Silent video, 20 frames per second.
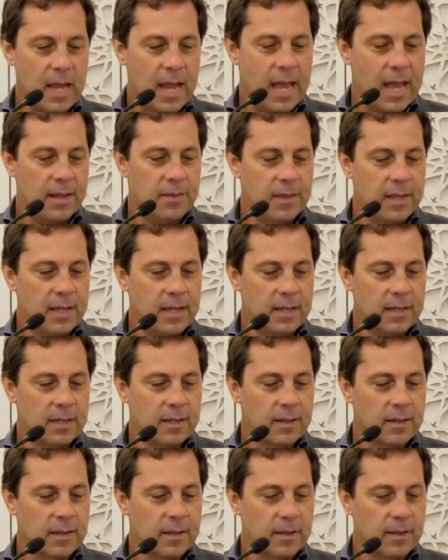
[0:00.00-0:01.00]
And
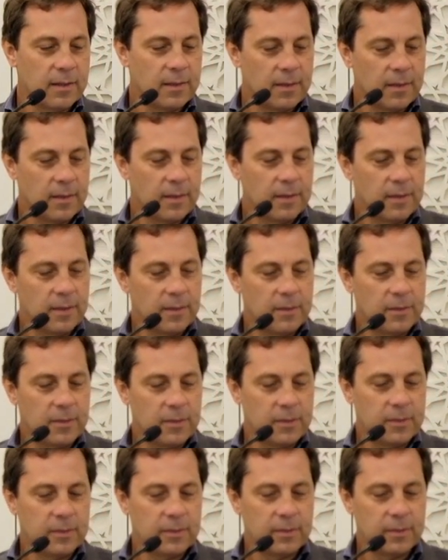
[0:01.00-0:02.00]
then
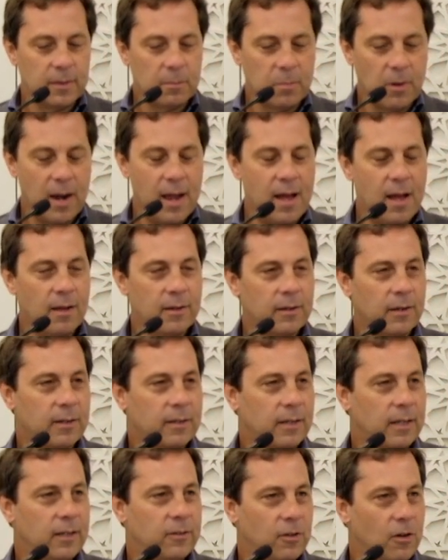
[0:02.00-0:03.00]
the
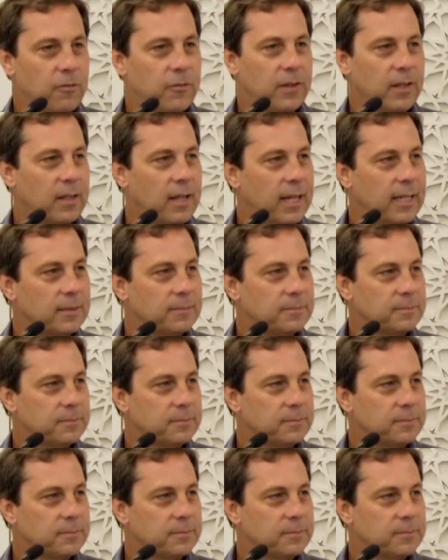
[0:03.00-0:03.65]
brown is ophiolite.